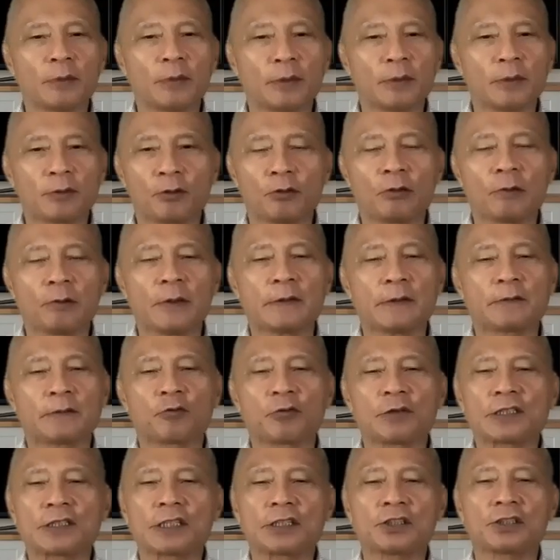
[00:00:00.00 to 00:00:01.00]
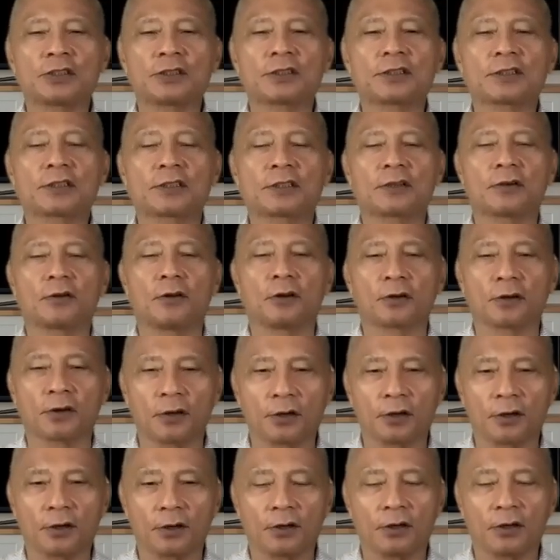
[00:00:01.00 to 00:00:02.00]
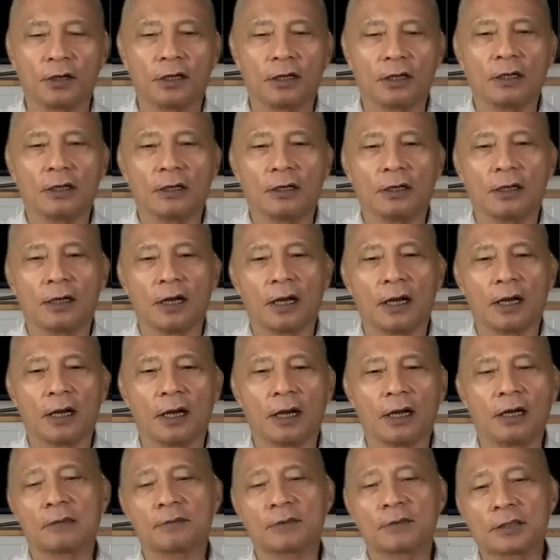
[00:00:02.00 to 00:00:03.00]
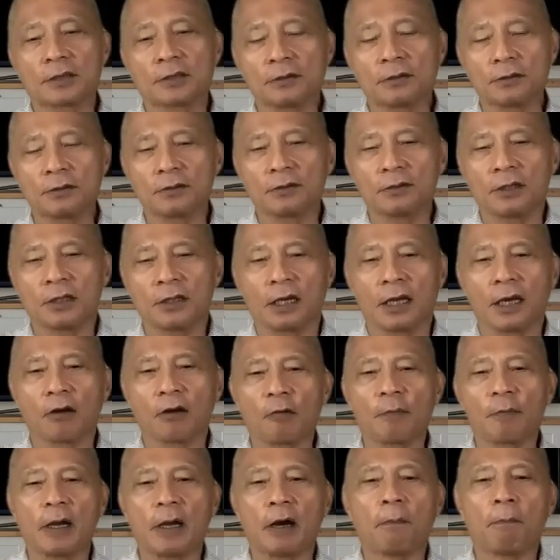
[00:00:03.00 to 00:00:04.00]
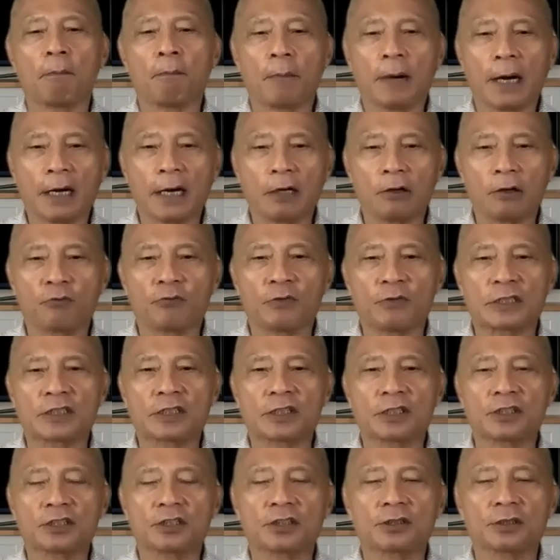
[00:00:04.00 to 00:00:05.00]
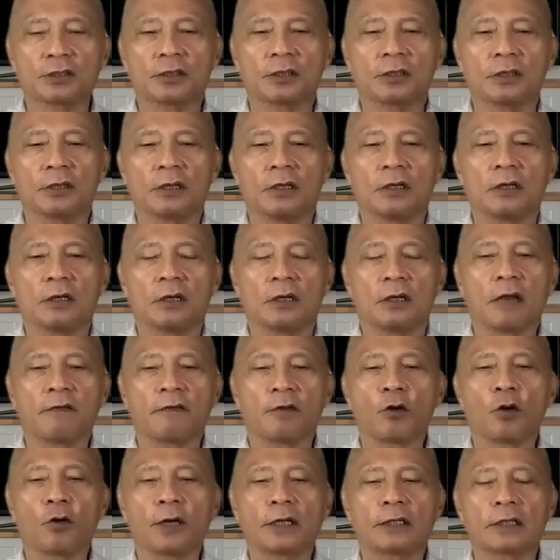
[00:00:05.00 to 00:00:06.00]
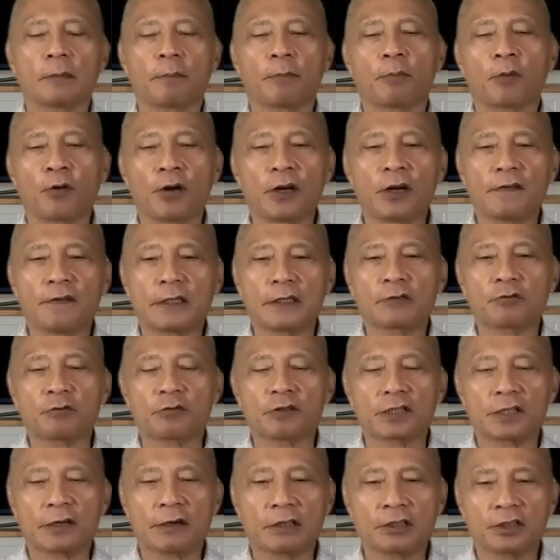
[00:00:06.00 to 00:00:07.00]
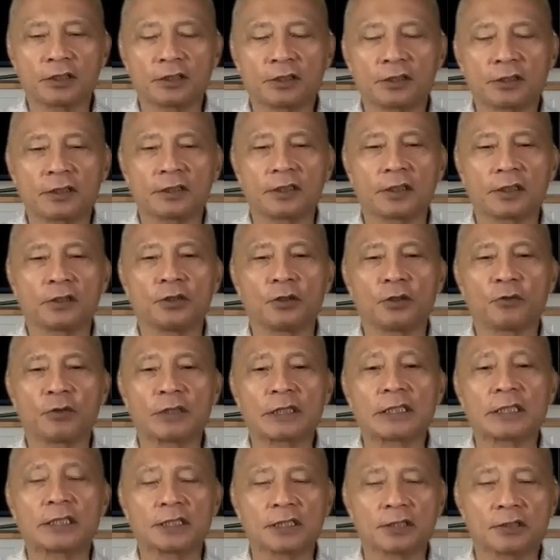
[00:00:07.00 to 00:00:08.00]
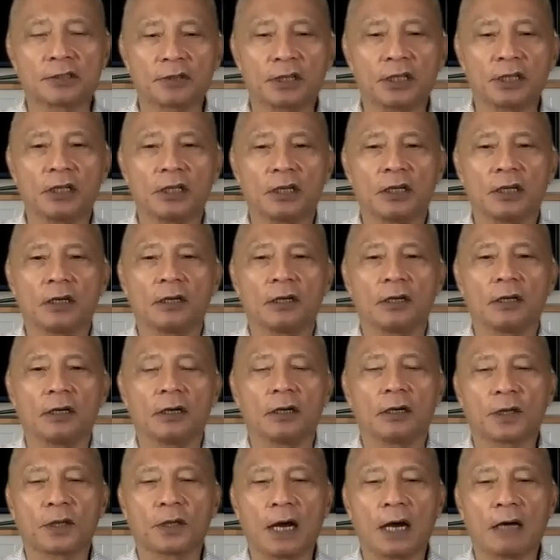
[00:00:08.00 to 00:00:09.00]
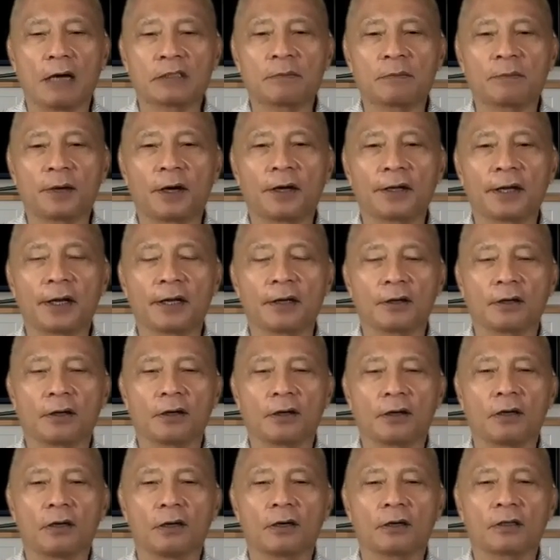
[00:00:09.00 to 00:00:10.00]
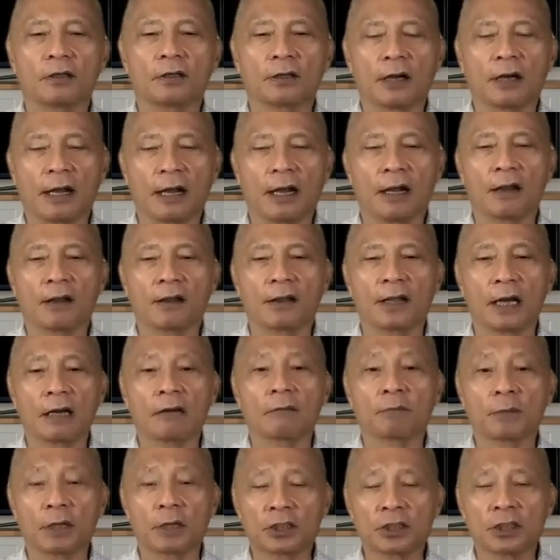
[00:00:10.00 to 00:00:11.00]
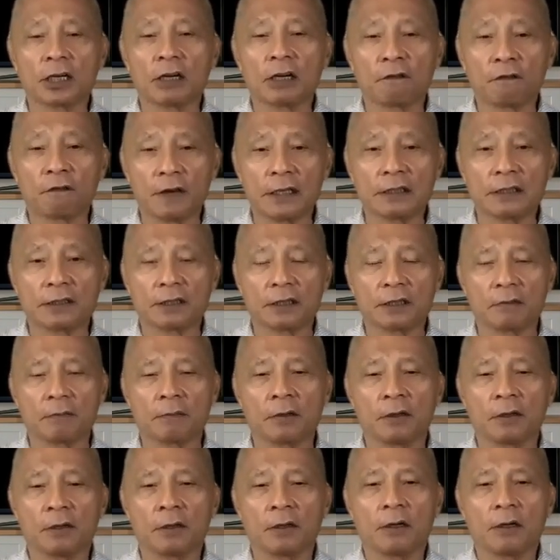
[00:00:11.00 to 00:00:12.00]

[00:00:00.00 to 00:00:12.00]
doom and gloom. The recession is going to occur anytime soon. It'll be a mild recession. If you look at the previous recessions in the U.S. history, the housing market are not that much affected,